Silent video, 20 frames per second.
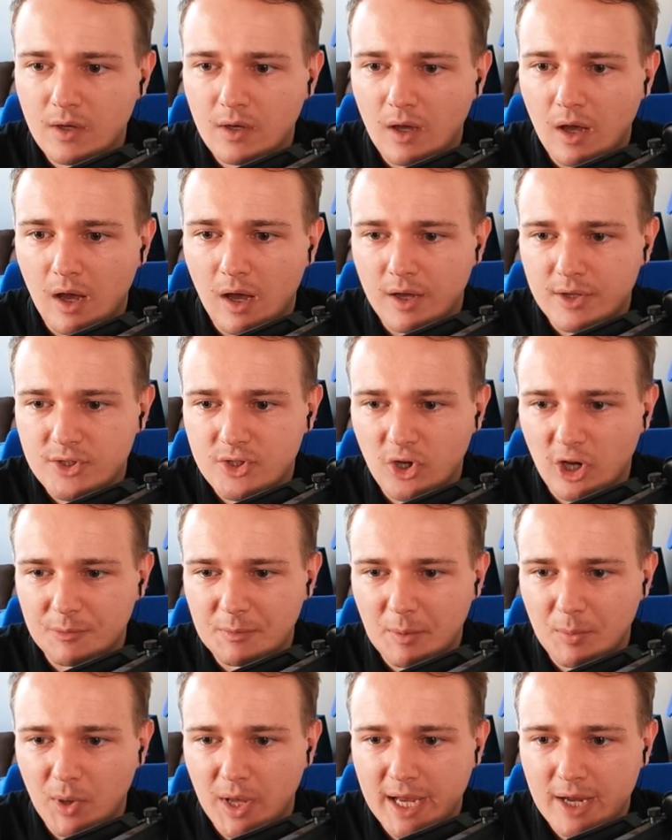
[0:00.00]
Tottenham
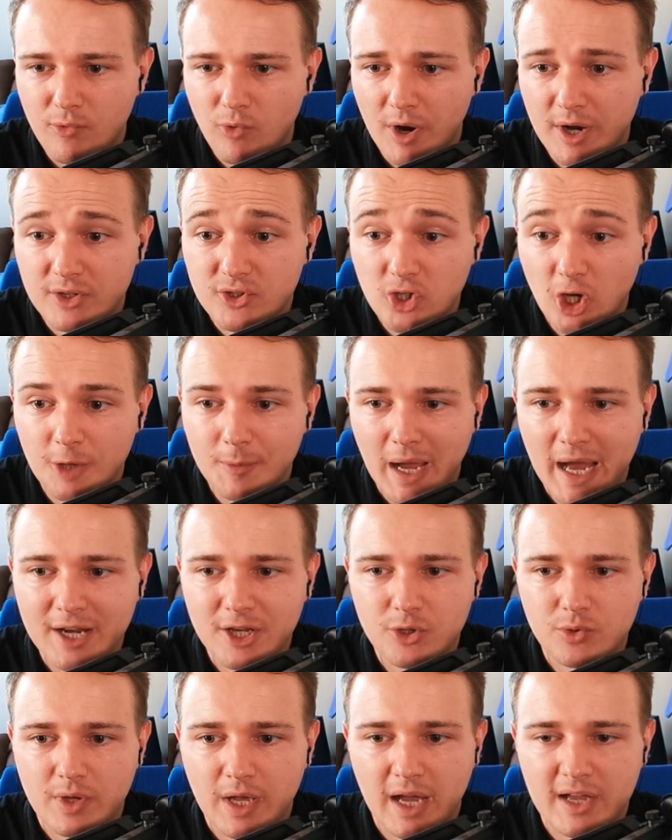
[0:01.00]
are playing right. Tottenham and
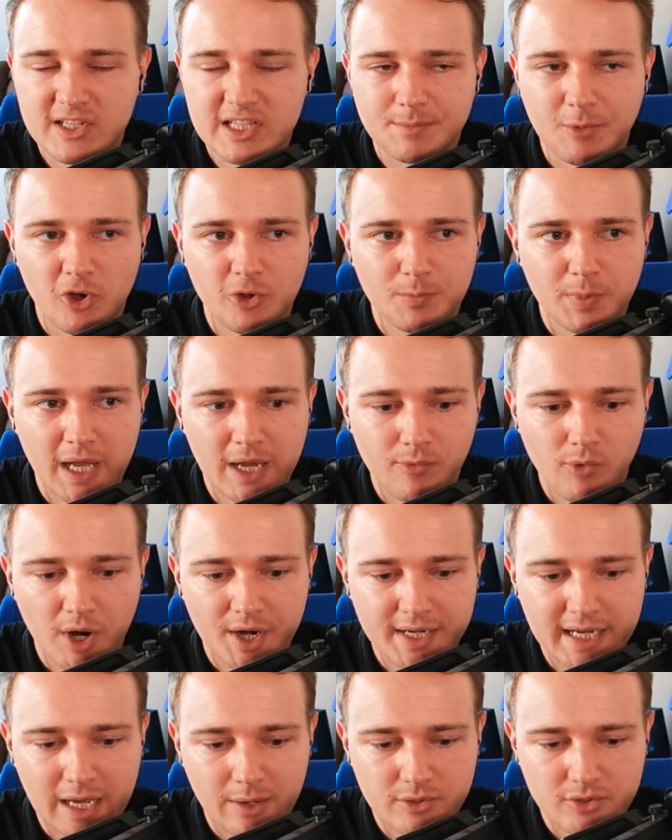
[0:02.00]
Newcastle are both playing
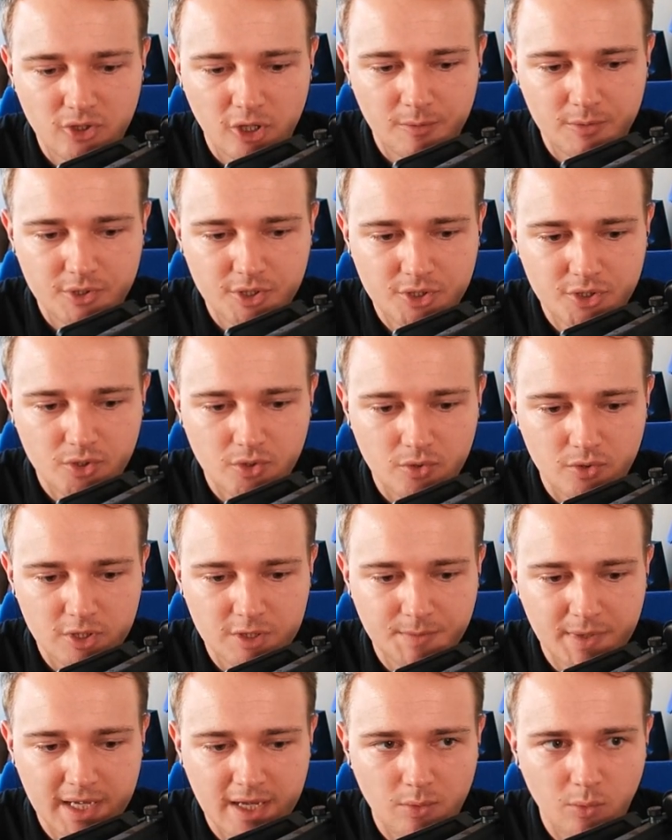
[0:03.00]
right now, and Tottenham just scored to
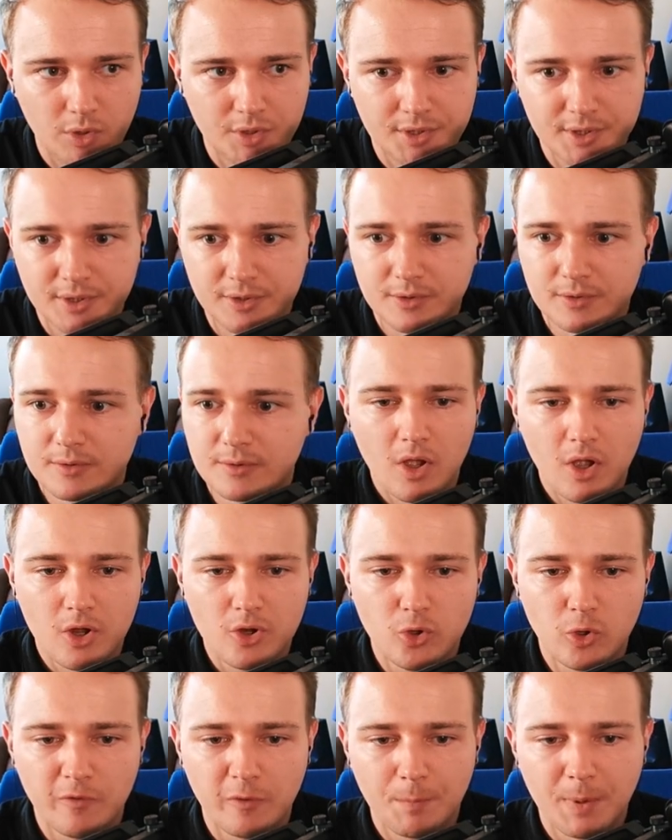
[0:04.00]
make it 1-0.
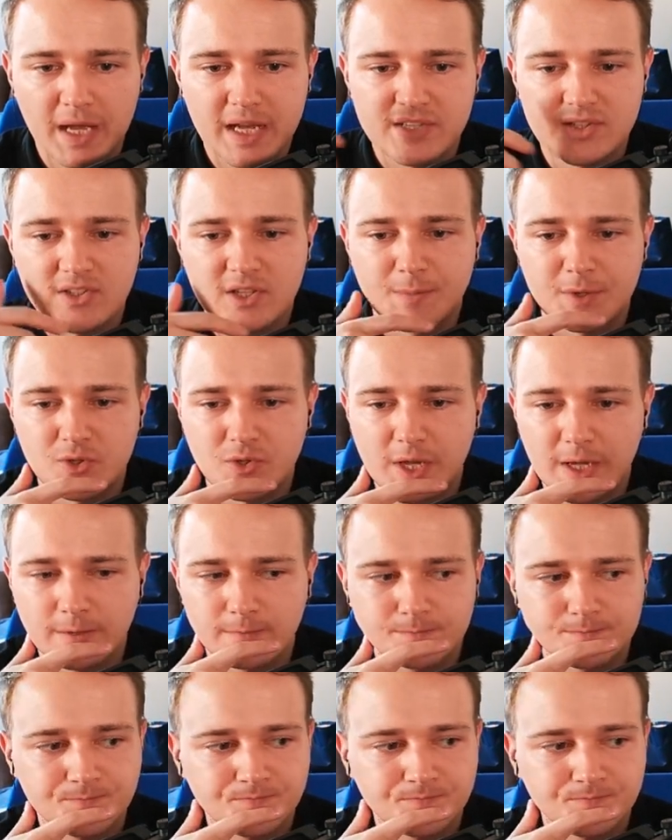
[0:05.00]
Norval plays it to Mitchell King.